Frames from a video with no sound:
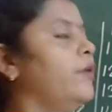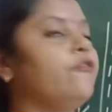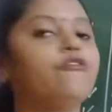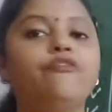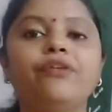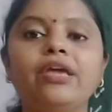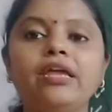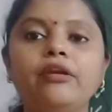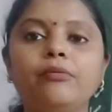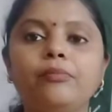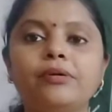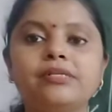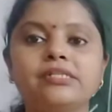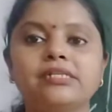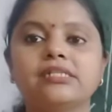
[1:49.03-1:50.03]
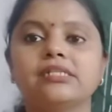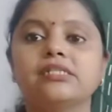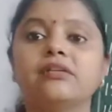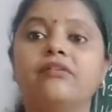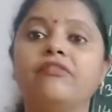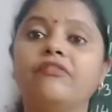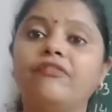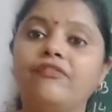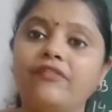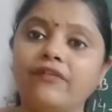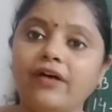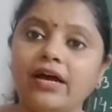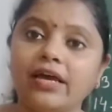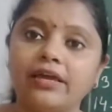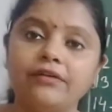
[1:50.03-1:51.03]
V represents
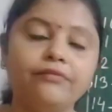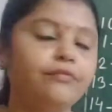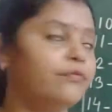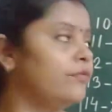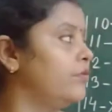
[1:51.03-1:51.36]
5,